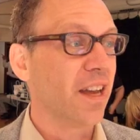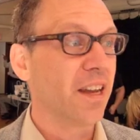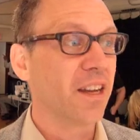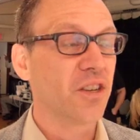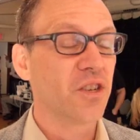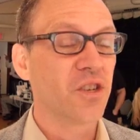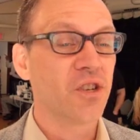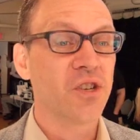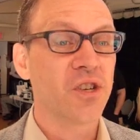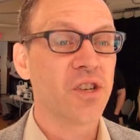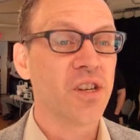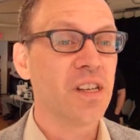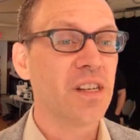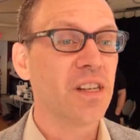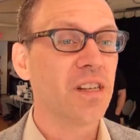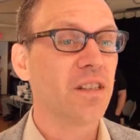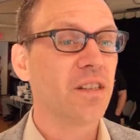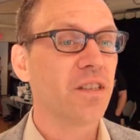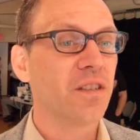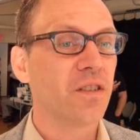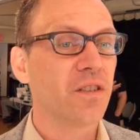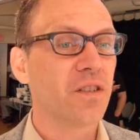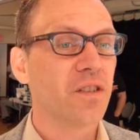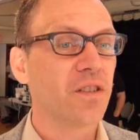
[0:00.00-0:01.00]
Like she
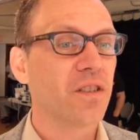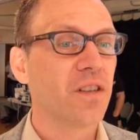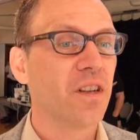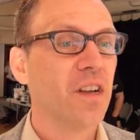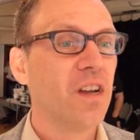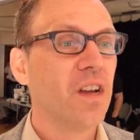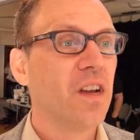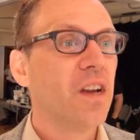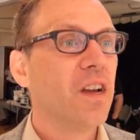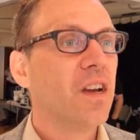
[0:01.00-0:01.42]
is